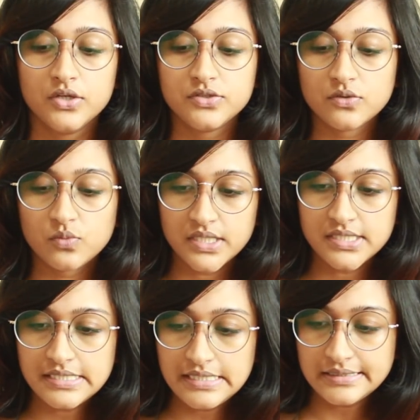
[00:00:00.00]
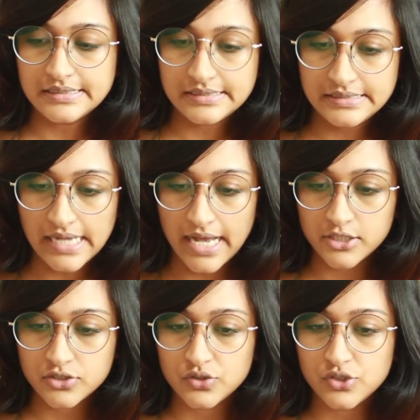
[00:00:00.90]
So once this is
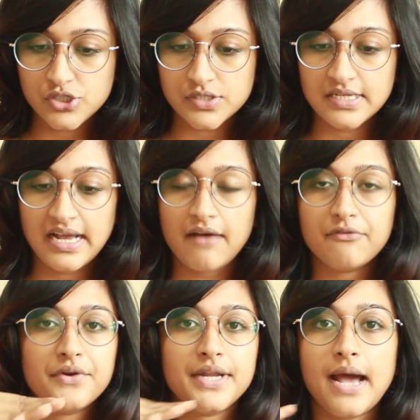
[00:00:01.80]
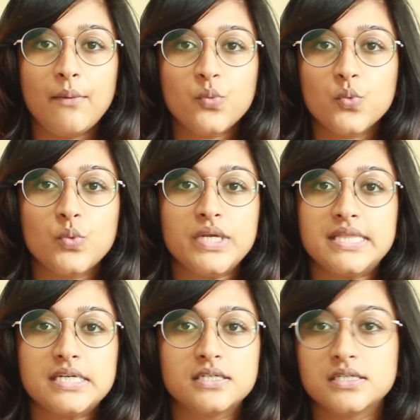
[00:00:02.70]
done, so you just cover it up
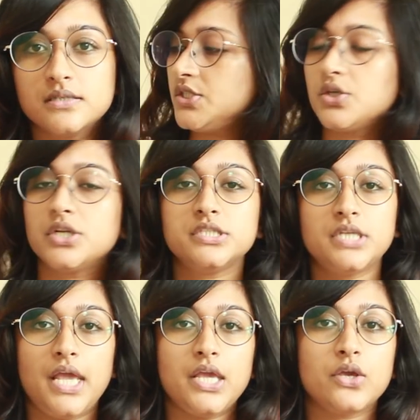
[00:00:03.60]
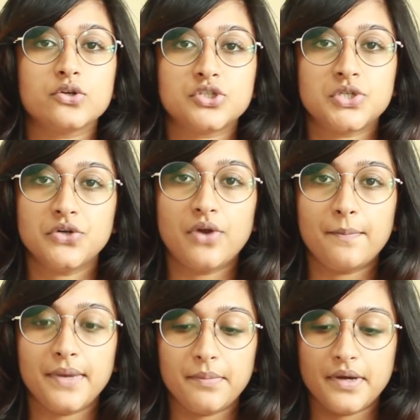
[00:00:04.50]
with, you're going to take your shrink
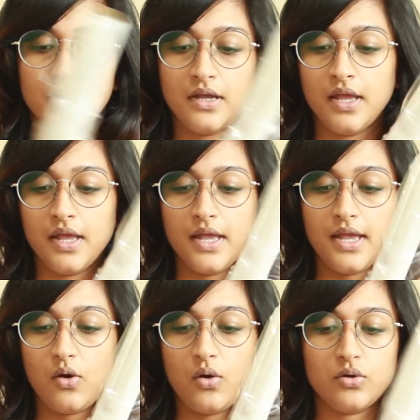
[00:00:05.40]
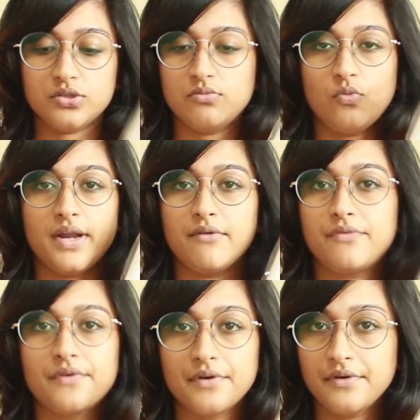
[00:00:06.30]
wrap paper or
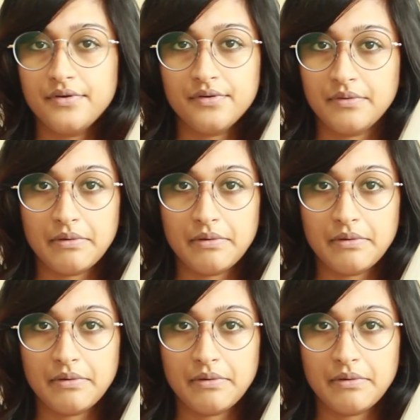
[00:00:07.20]
whatever,